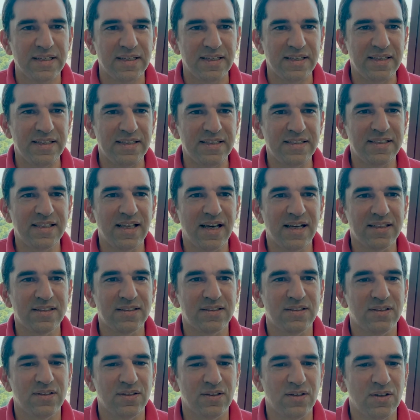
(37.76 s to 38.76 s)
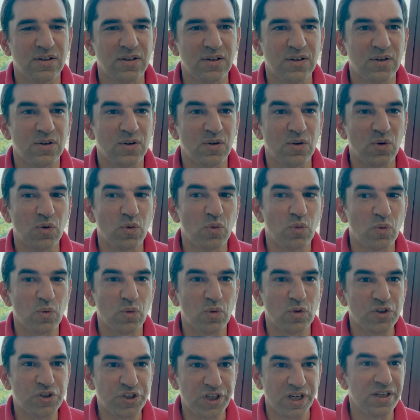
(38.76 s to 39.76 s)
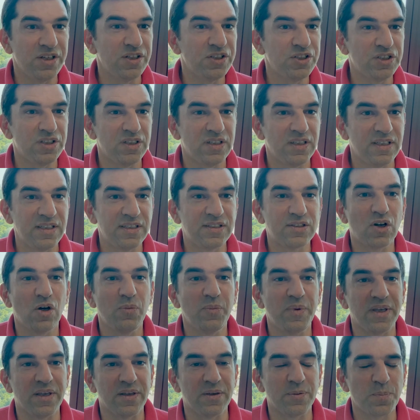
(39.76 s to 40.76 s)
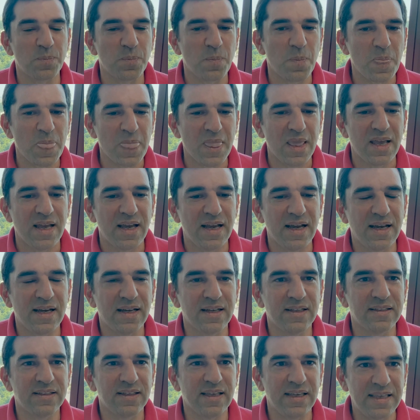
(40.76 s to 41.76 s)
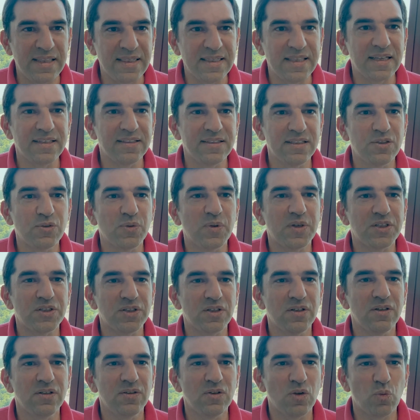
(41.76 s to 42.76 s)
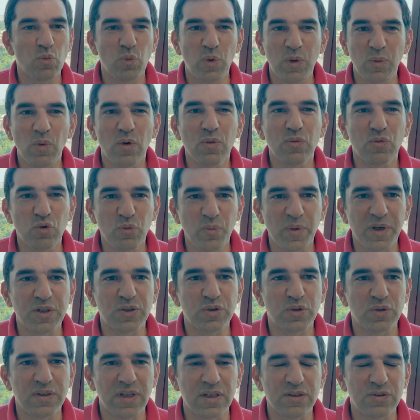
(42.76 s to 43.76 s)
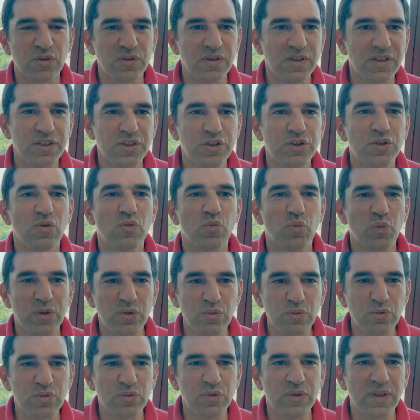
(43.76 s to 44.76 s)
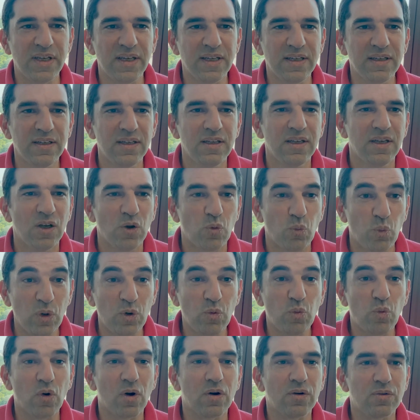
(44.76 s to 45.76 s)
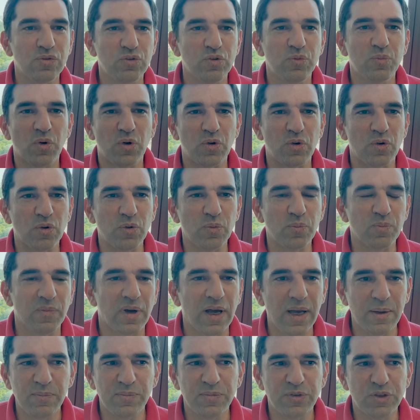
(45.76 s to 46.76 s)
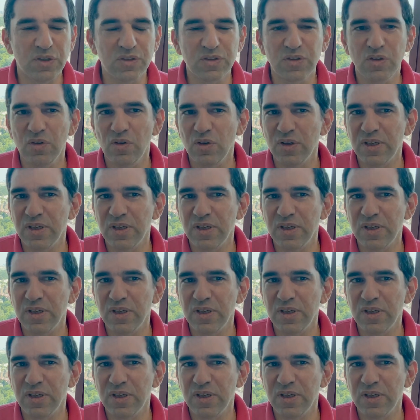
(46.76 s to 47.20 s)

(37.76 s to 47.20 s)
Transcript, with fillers: is that uh, change is coming. And in that situation, we want to make sure that the decision we do today will work tomorrow. I'm just going to